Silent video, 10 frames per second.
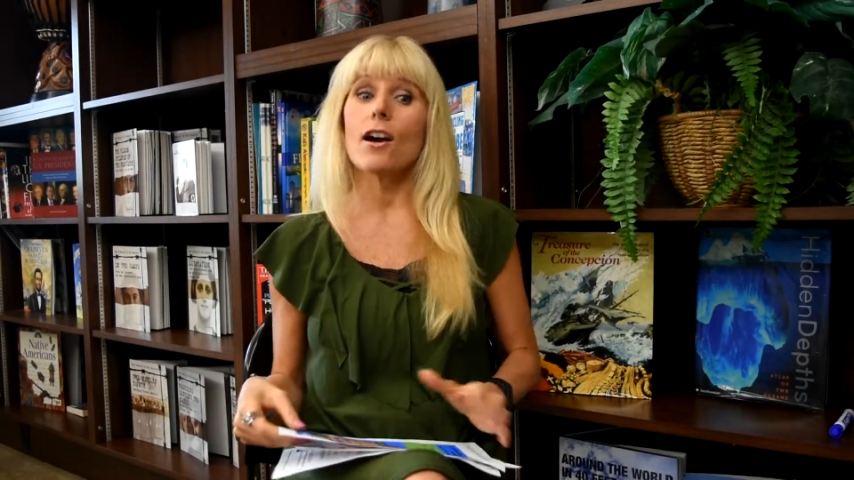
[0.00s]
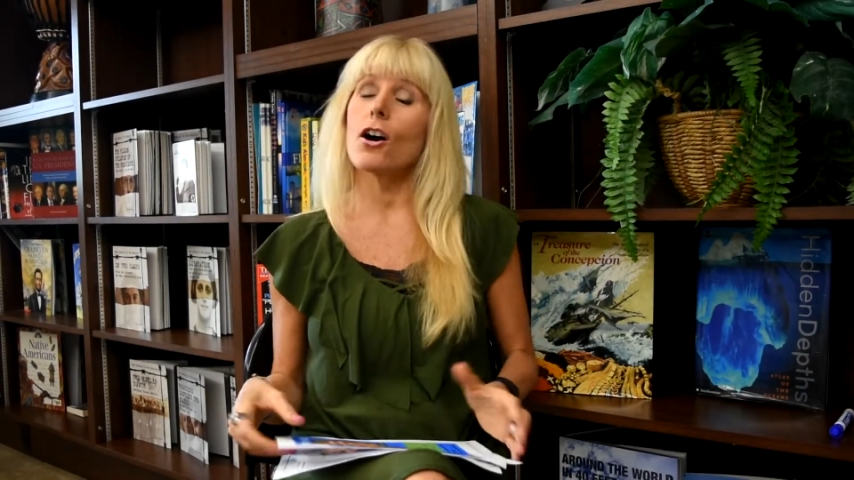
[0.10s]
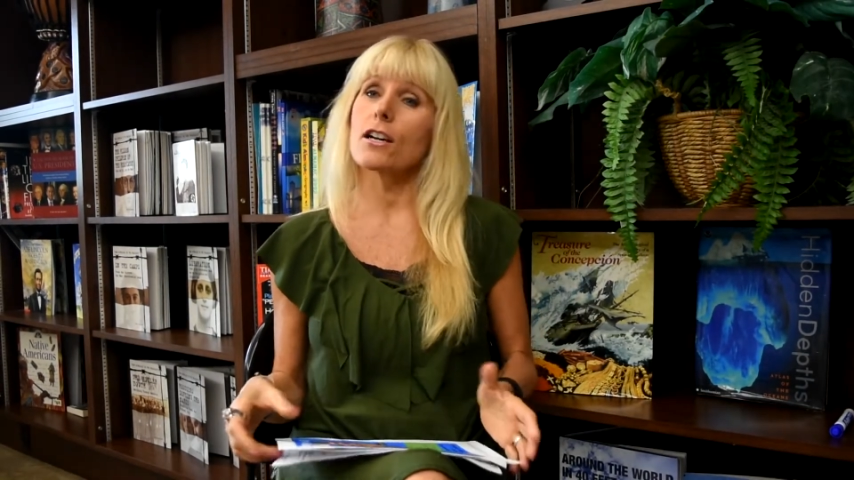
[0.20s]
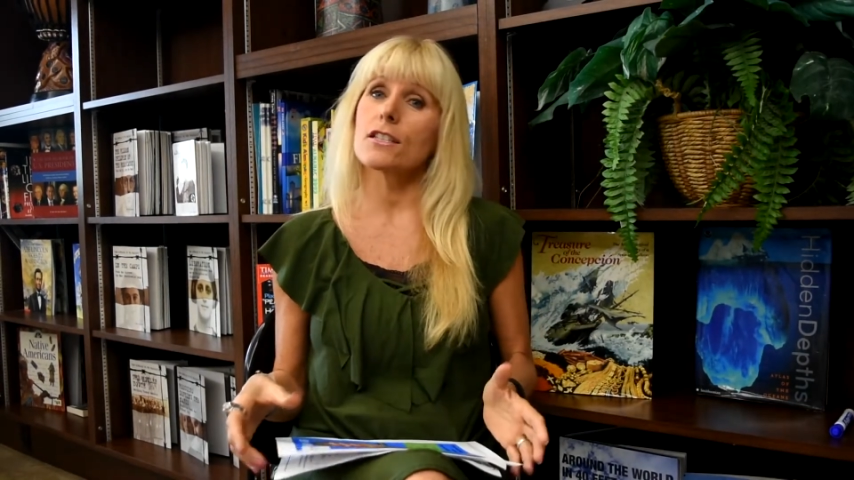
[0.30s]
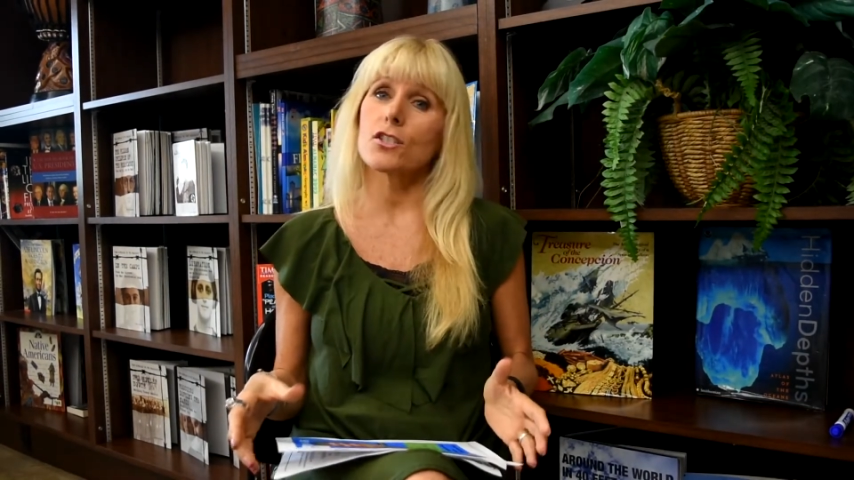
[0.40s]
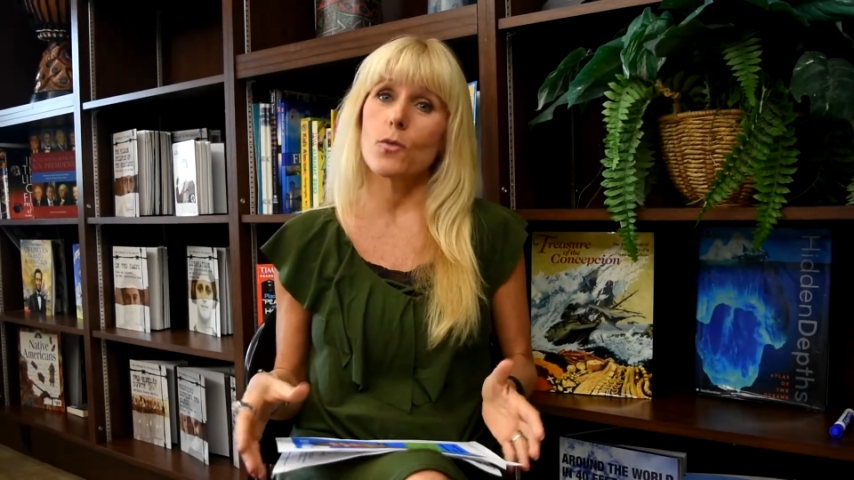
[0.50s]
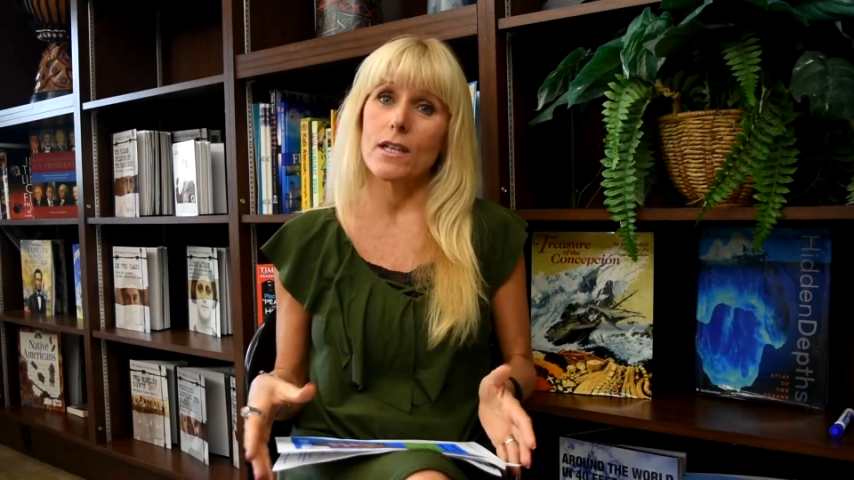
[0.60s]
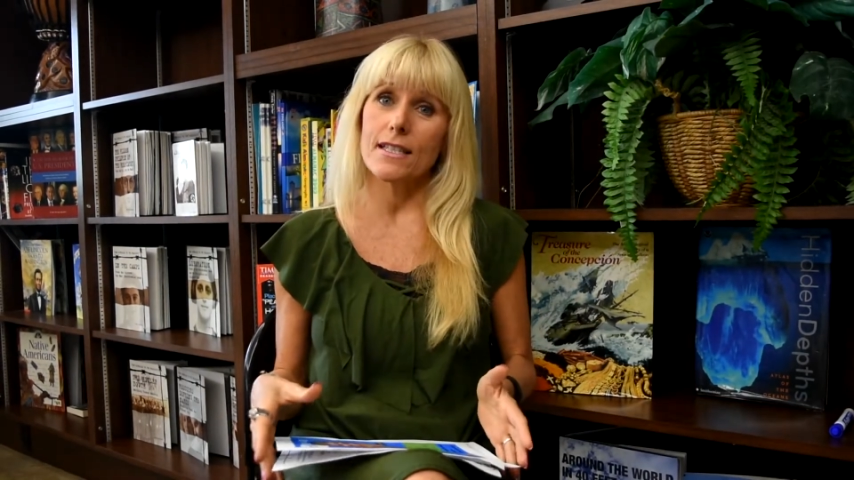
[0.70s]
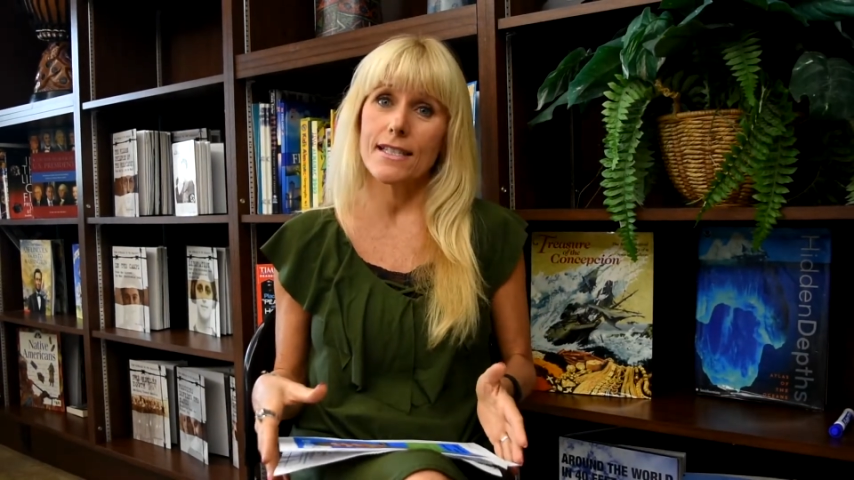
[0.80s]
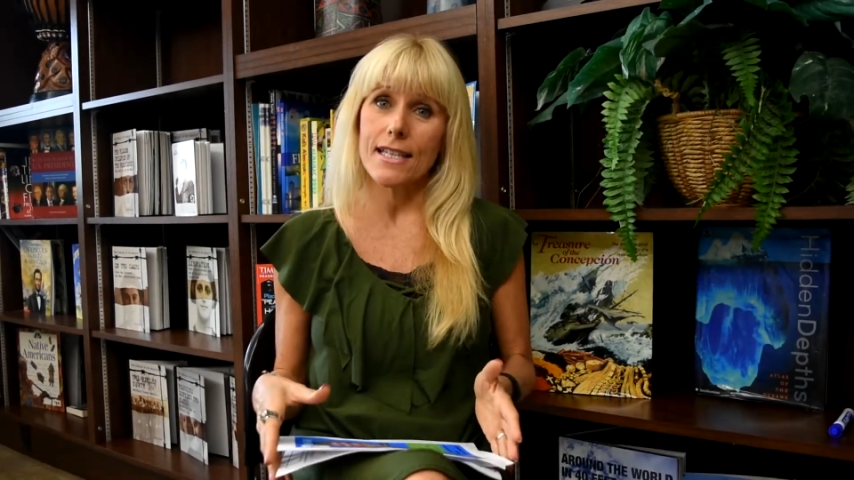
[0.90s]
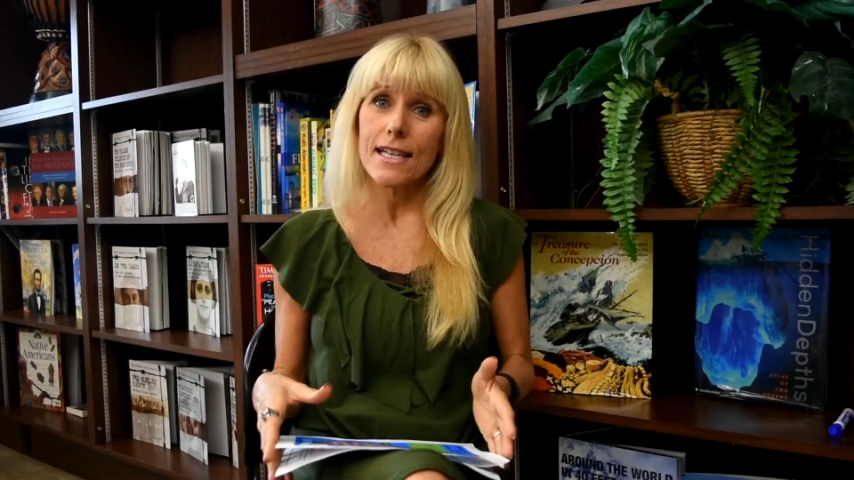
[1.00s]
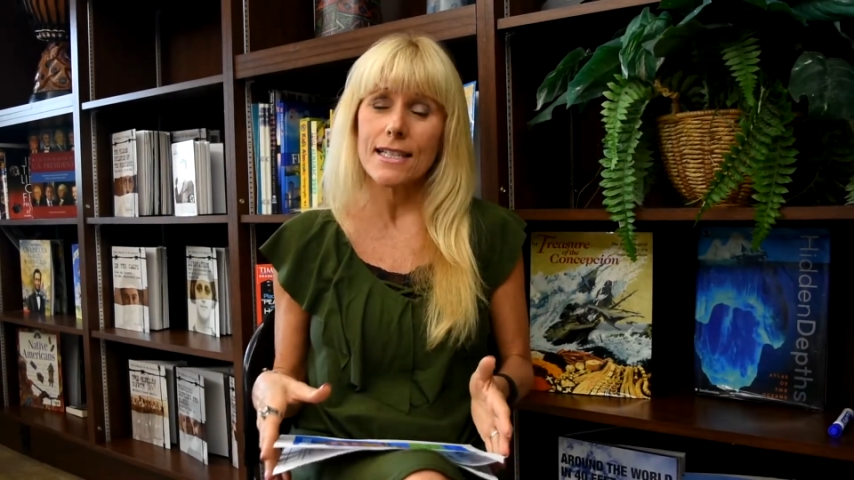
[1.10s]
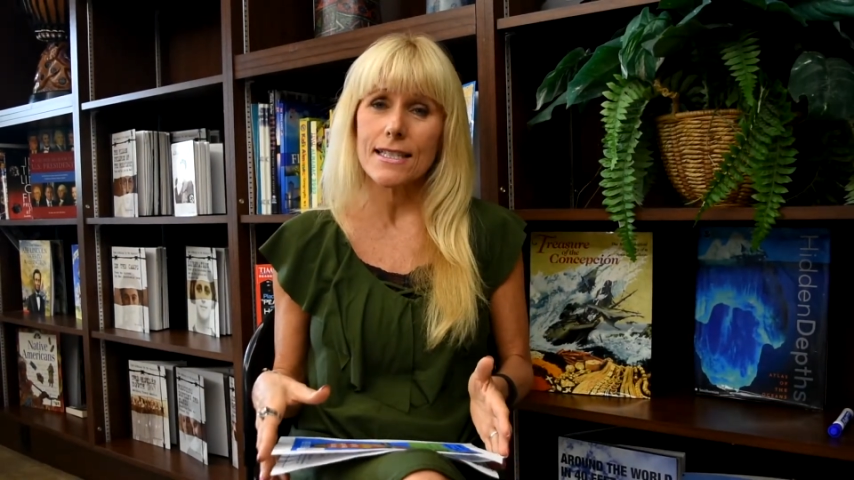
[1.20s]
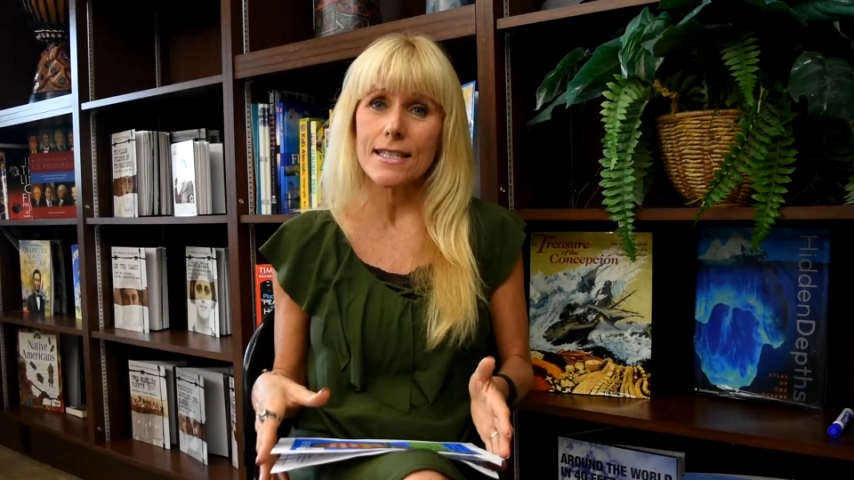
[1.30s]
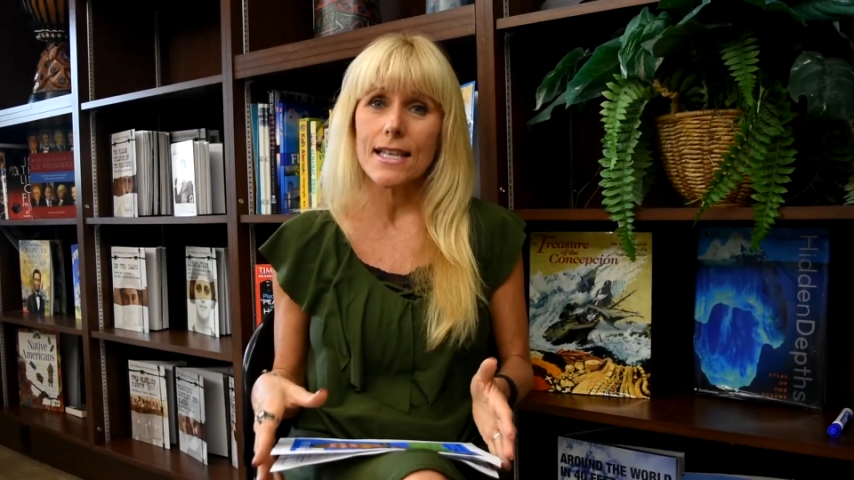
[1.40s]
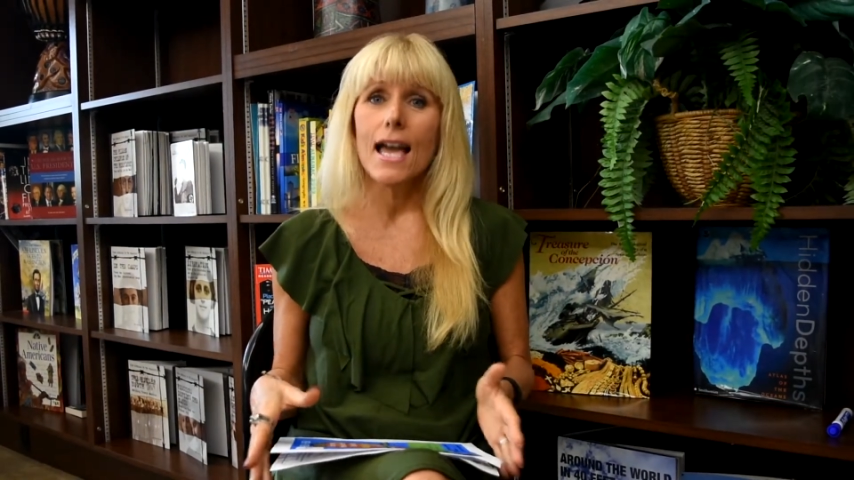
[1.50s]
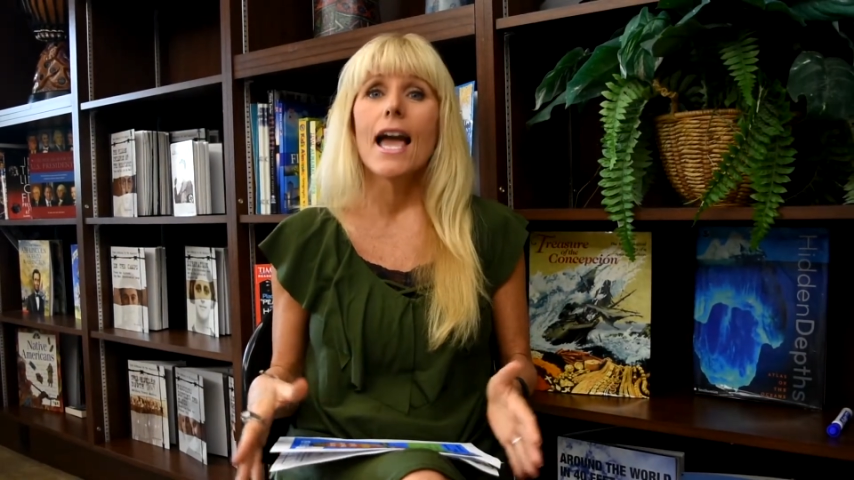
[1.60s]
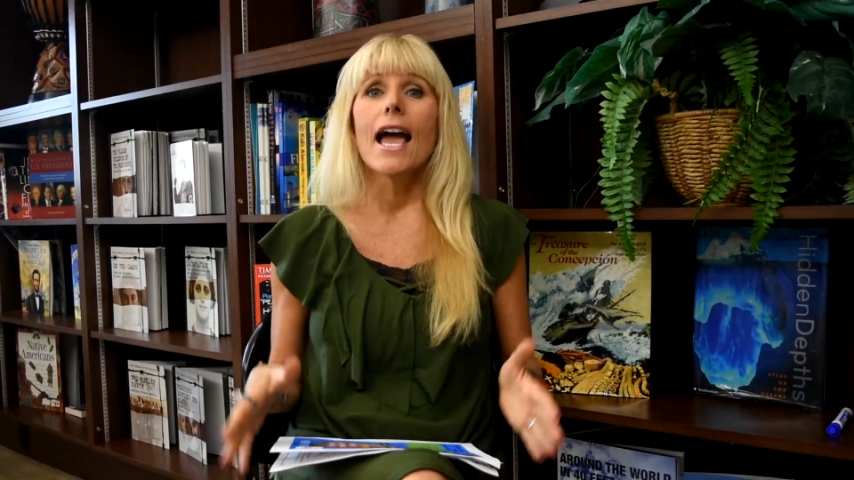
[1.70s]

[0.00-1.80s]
August 26th,